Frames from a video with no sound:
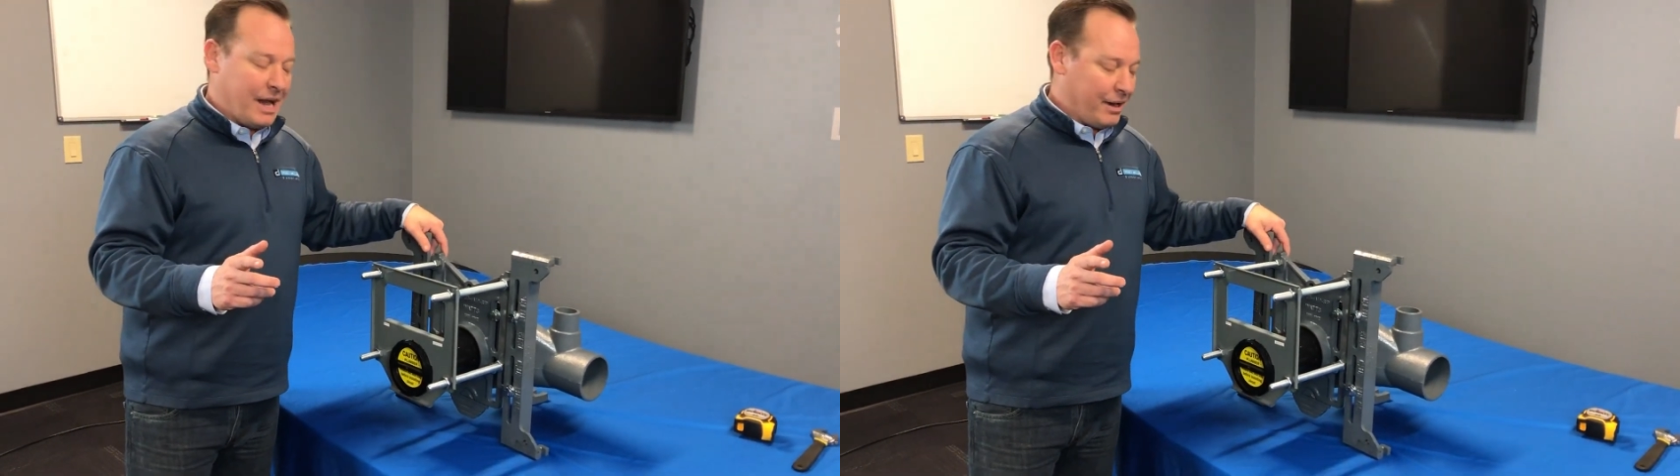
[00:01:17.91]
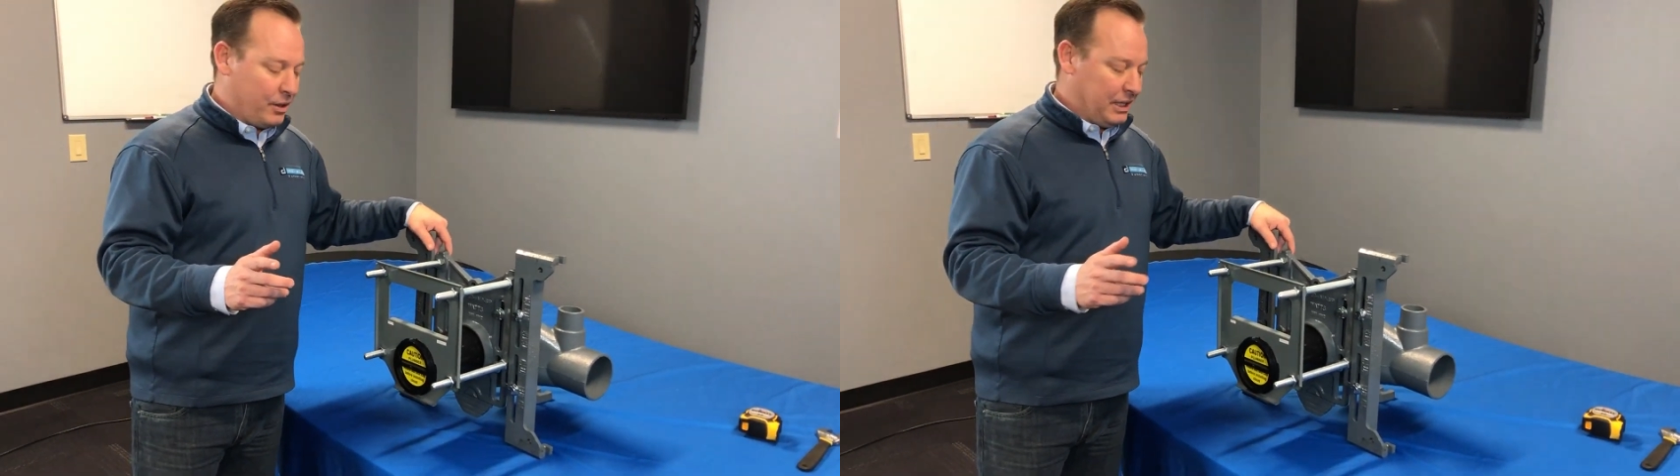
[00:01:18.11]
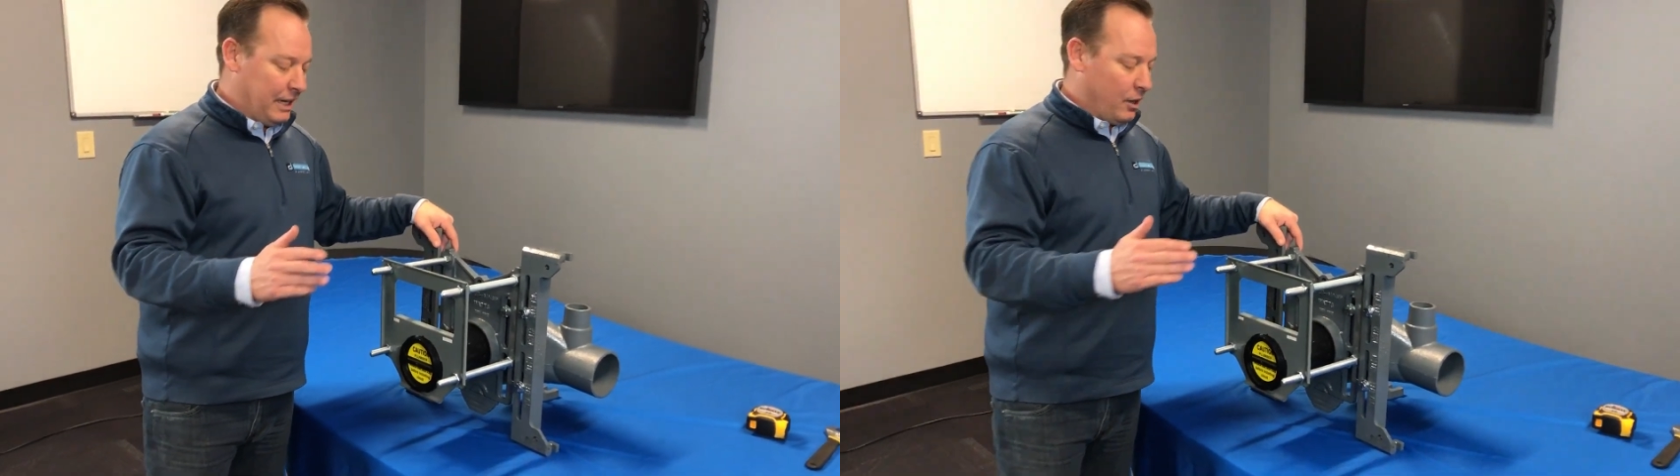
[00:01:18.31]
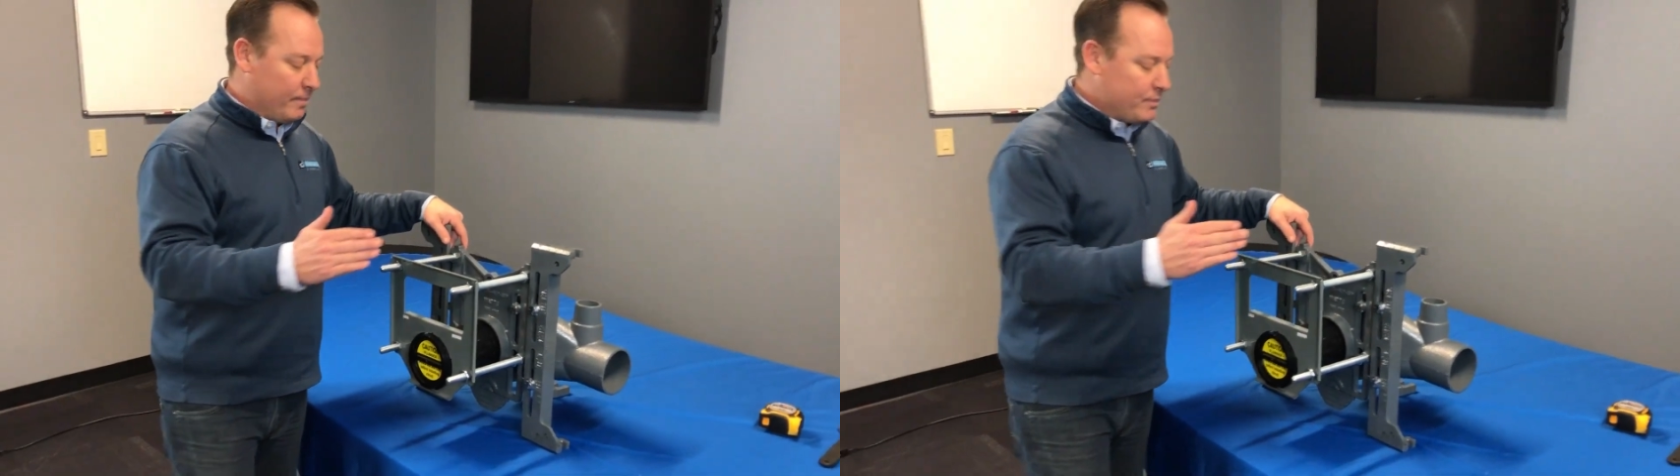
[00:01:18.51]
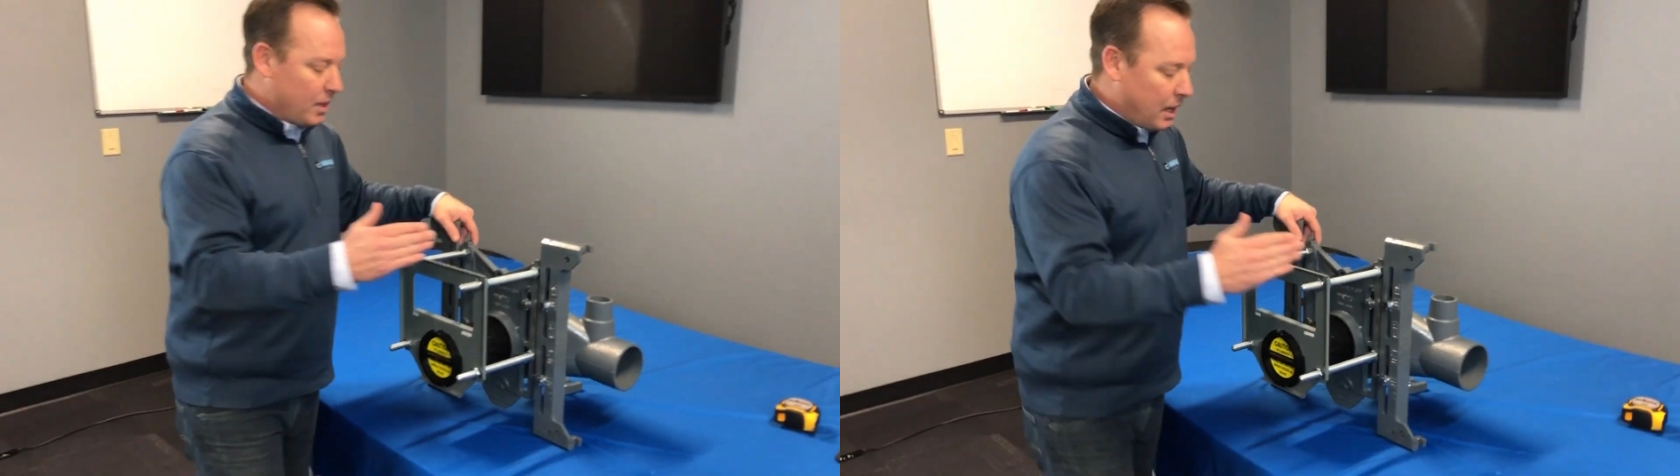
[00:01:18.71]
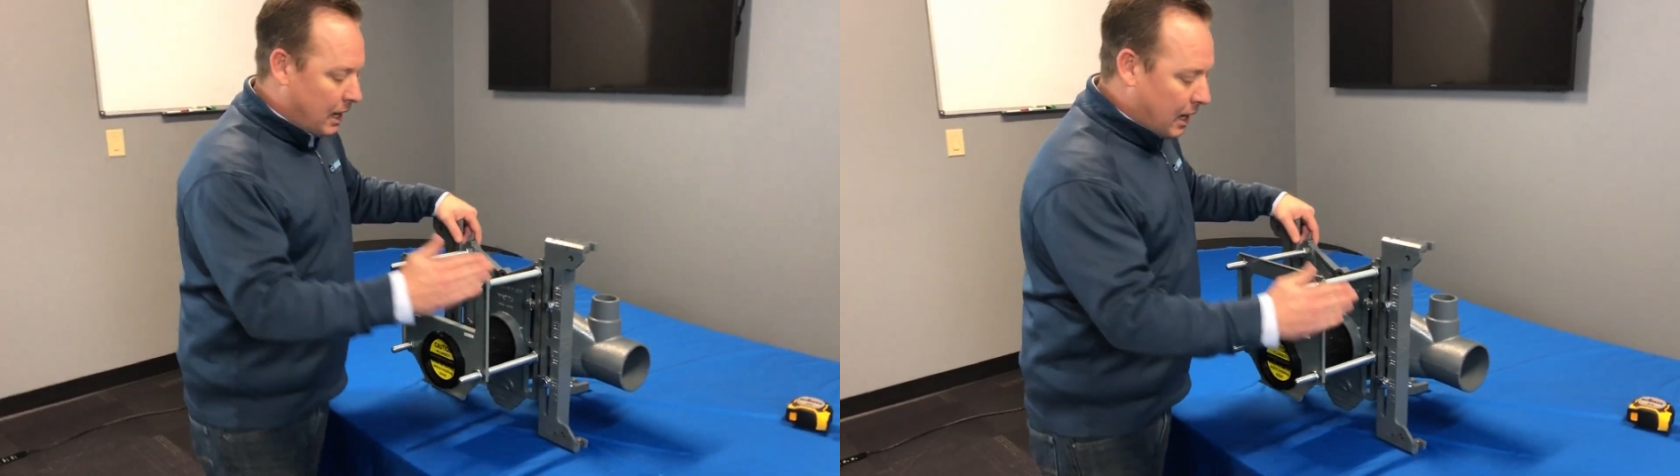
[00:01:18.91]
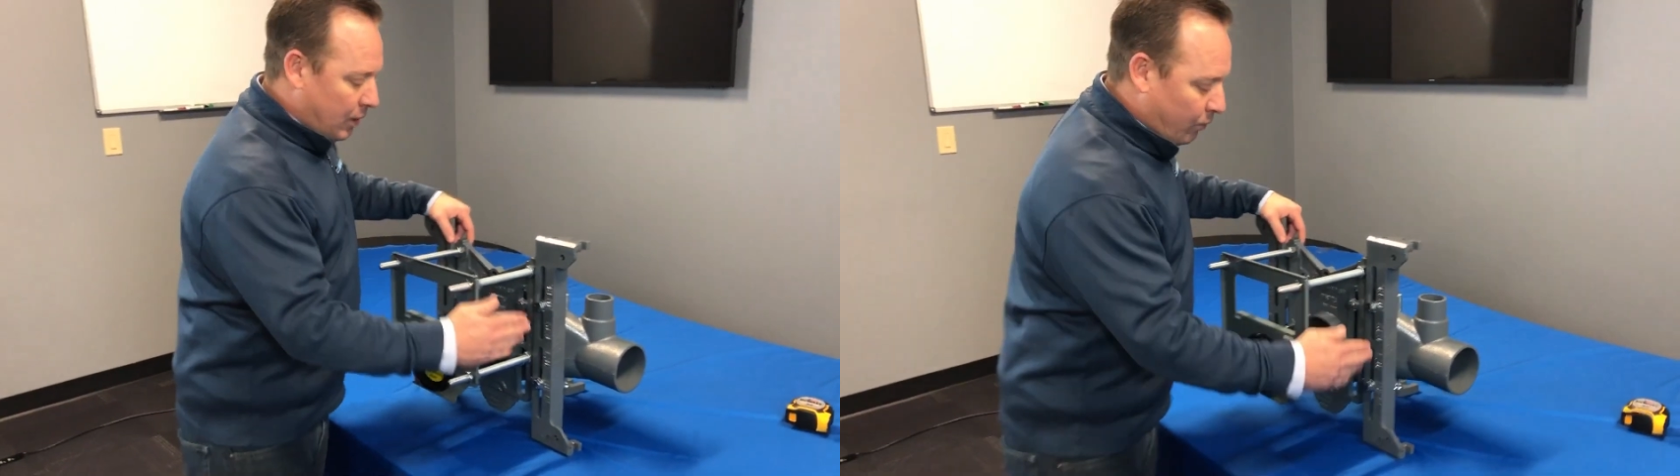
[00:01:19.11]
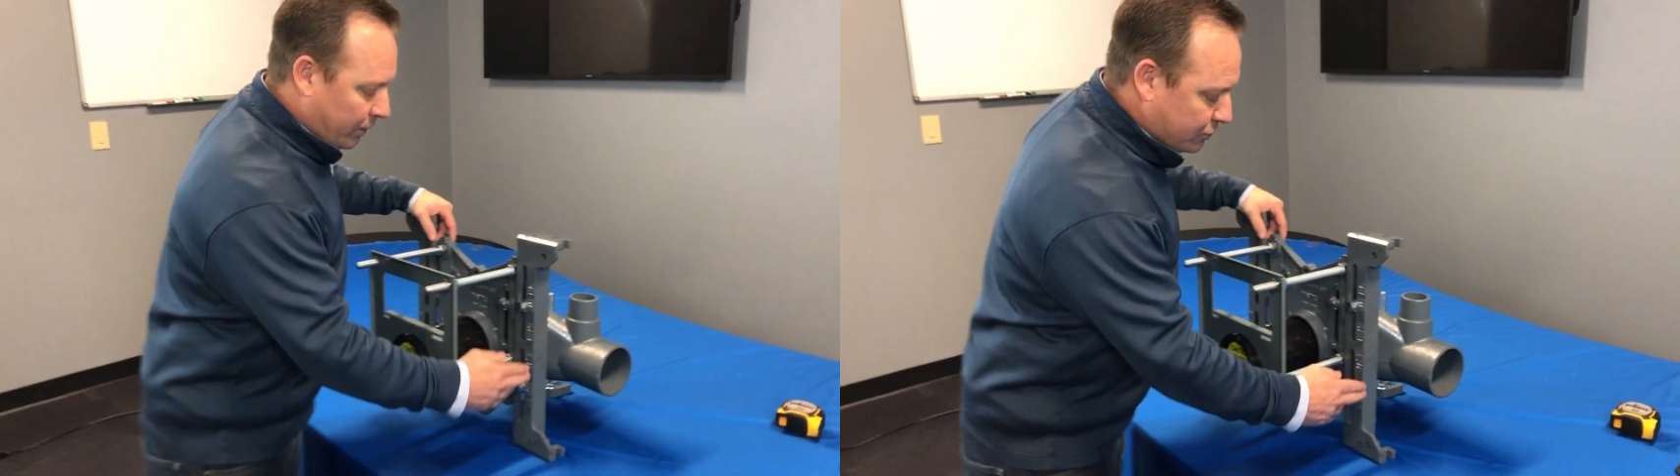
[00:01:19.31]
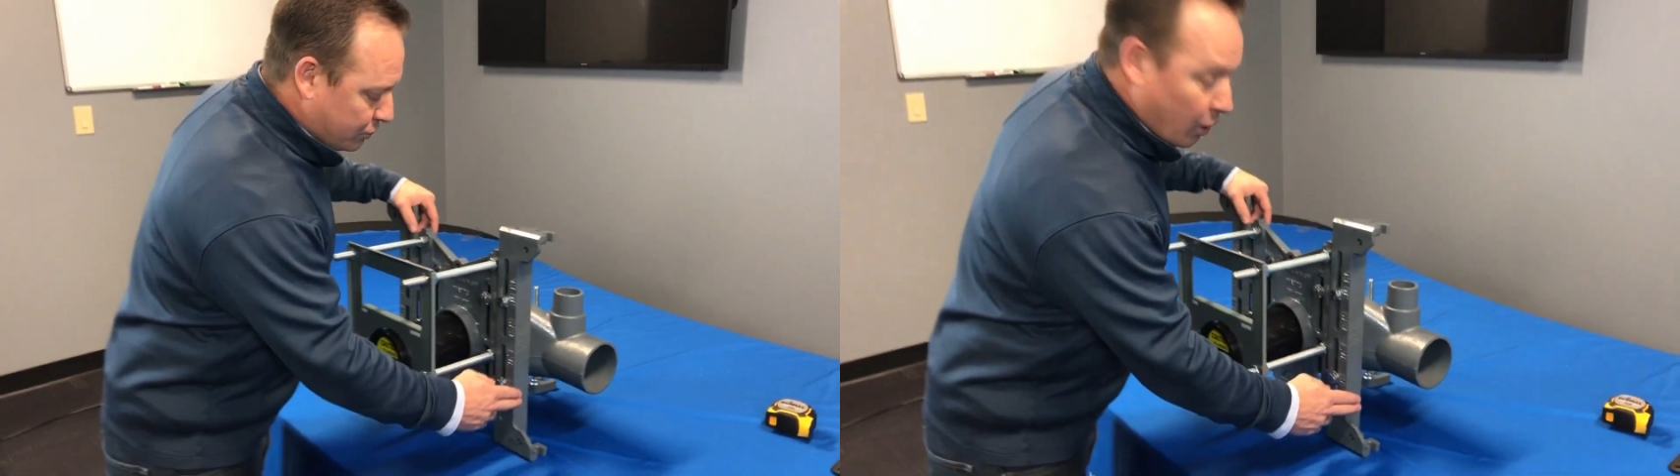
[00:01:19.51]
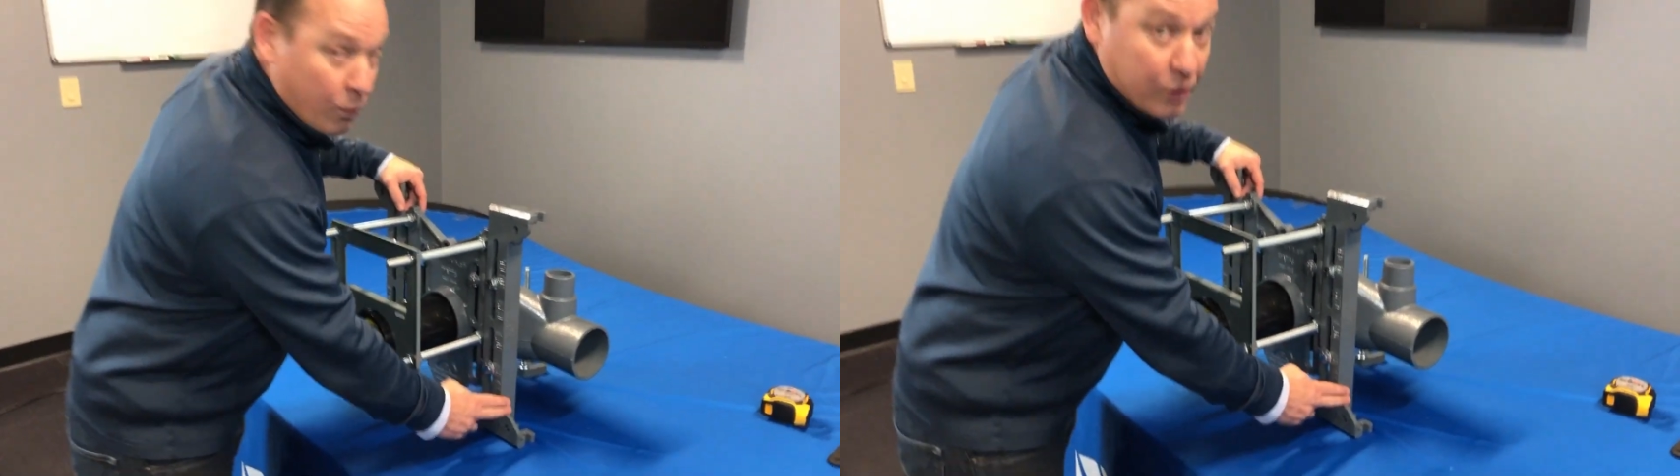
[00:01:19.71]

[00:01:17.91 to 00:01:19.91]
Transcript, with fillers: got on here, uh, we're going to start